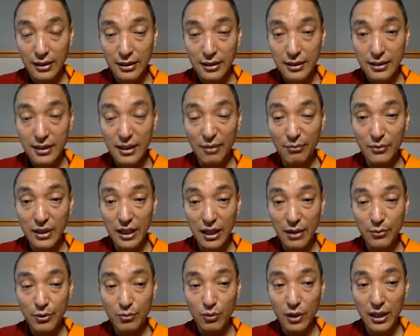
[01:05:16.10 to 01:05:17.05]

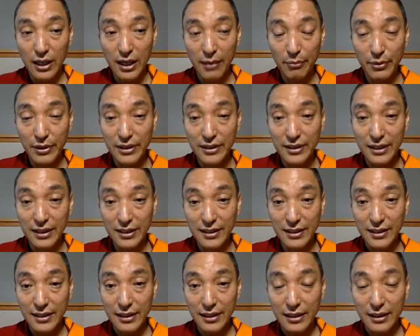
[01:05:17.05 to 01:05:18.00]
Sometimes what happens is
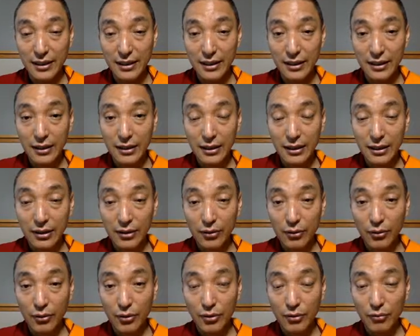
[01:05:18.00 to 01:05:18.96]

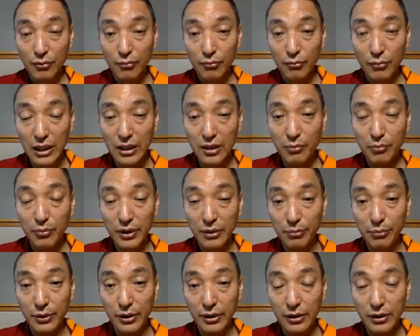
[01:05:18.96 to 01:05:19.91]
many
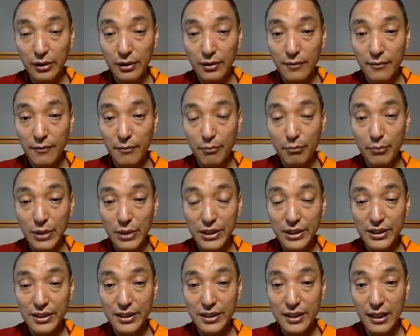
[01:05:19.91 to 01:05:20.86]
people
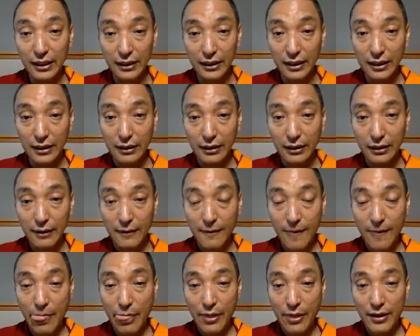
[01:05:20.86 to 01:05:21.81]
mistake
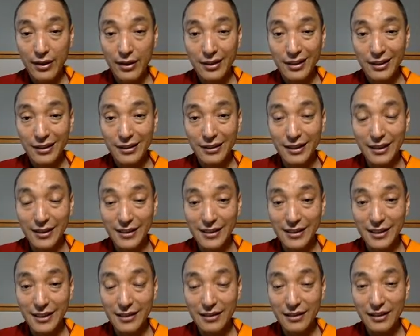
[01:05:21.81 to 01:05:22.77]
the
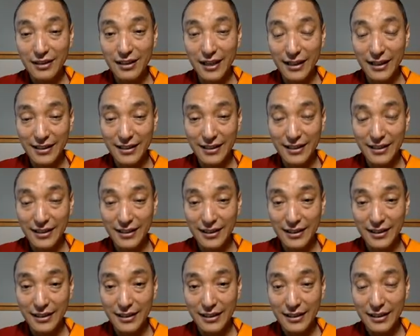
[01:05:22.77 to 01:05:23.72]
subtle
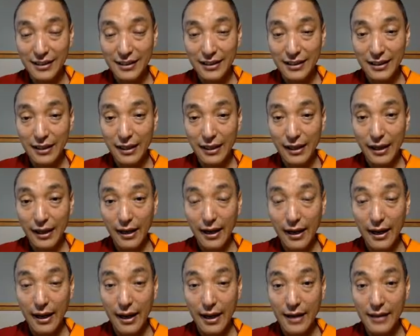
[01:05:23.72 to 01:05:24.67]
laxity
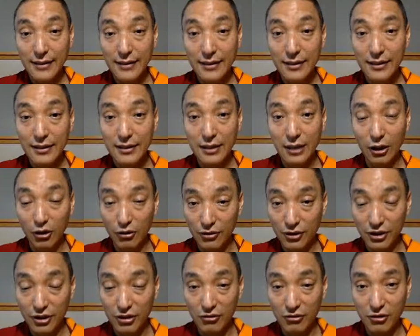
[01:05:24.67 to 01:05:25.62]
as the
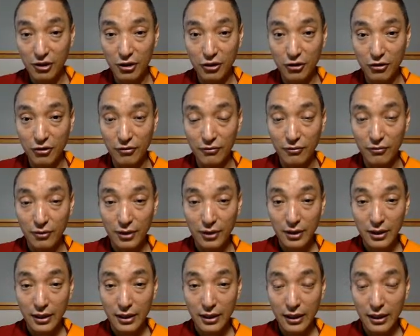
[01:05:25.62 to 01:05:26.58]
concentration,
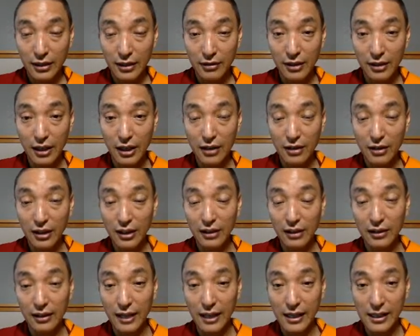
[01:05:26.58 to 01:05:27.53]
and they
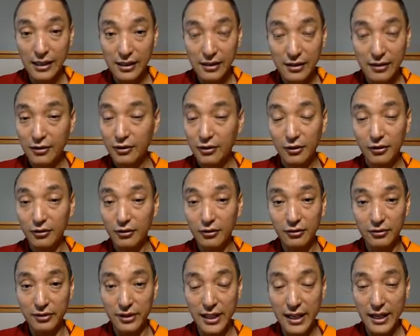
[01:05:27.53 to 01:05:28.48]
think that,
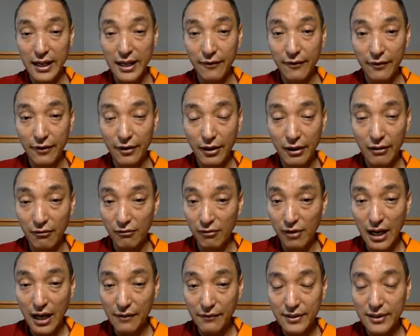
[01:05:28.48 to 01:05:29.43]
oh, they have
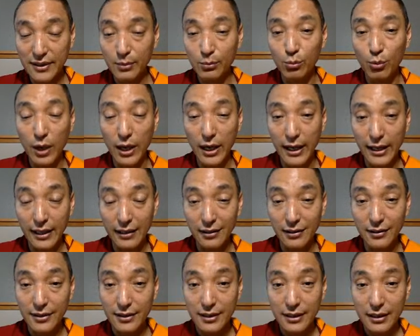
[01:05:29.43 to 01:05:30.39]
arrived somewhere
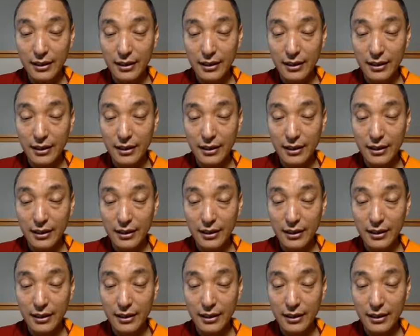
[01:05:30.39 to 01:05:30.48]
else,